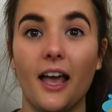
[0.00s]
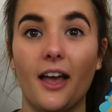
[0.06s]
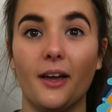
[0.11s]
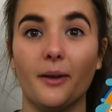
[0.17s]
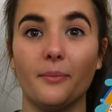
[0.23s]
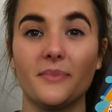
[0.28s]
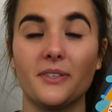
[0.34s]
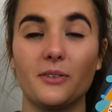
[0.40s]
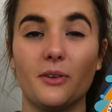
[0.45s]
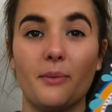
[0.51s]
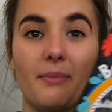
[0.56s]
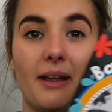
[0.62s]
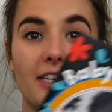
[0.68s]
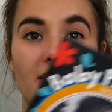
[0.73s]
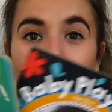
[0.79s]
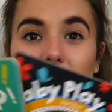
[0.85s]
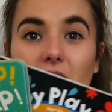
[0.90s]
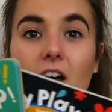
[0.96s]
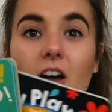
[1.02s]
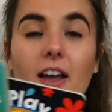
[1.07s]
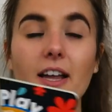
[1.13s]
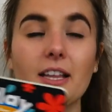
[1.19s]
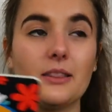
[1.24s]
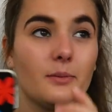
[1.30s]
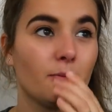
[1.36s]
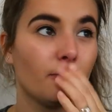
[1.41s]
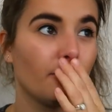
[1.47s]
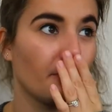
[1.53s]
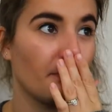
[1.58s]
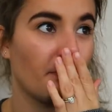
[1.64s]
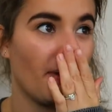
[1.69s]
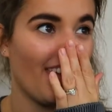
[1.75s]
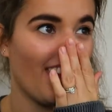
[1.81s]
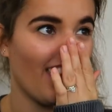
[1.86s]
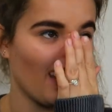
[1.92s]
So I managed to hide them from
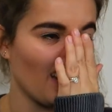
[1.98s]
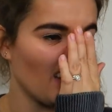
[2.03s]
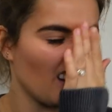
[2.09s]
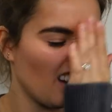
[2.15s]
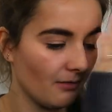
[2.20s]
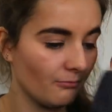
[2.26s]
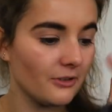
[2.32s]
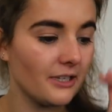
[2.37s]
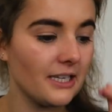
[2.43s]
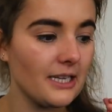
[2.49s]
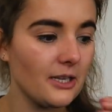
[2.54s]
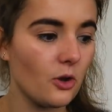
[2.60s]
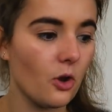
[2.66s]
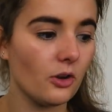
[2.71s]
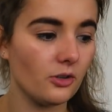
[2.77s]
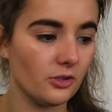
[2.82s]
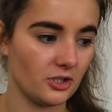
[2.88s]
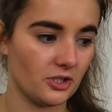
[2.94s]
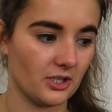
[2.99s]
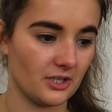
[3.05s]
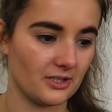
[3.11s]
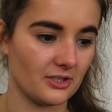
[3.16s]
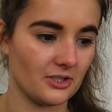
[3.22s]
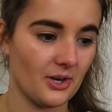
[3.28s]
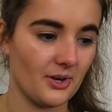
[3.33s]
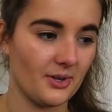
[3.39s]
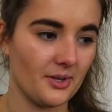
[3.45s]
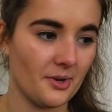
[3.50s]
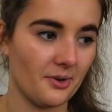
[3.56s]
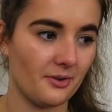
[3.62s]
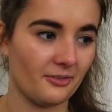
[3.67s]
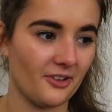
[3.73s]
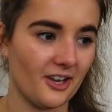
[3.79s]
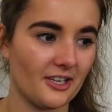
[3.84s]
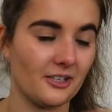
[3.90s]
Pea. I'm really conscious. I don't
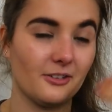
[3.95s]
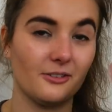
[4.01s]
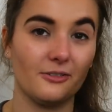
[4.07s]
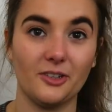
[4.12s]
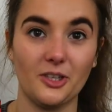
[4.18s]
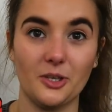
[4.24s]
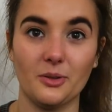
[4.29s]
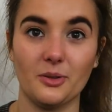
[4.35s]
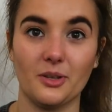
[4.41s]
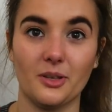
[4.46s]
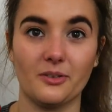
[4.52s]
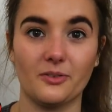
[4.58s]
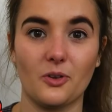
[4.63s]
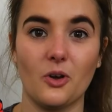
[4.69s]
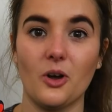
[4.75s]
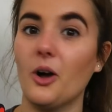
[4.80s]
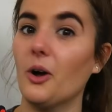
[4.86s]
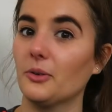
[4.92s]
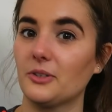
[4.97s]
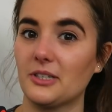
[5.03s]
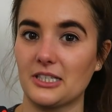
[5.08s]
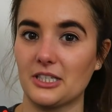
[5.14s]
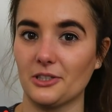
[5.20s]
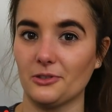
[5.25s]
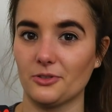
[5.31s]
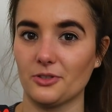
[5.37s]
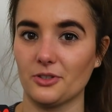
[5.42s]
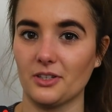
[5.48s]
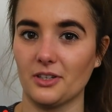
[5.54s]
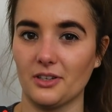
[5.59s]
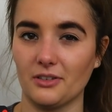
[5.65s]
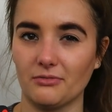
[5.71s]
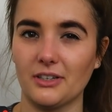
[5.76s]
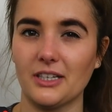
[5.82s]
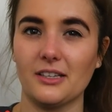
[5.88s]
know if any of you that have got older children
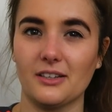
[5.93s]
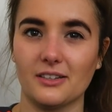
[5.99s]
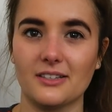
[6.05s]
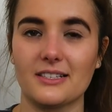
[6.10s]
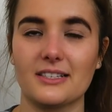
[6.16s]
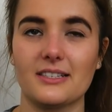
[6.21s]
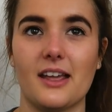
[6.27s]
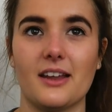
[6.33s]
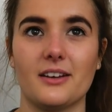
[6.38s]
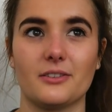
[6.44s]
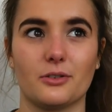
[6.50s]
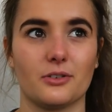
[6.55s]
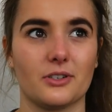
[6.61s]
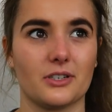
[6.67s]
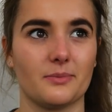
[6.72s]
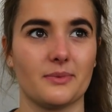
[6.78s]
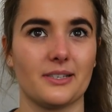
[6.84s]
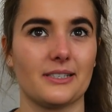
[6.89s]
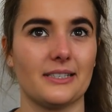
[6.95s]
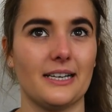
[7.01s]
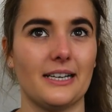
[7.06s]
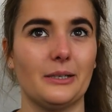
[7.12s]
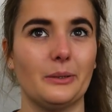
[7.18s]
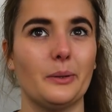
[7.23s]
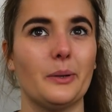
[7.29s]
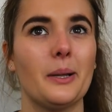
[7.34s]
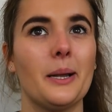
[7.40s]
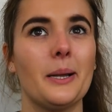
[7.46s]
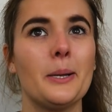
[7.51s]
that really understand Christmas now,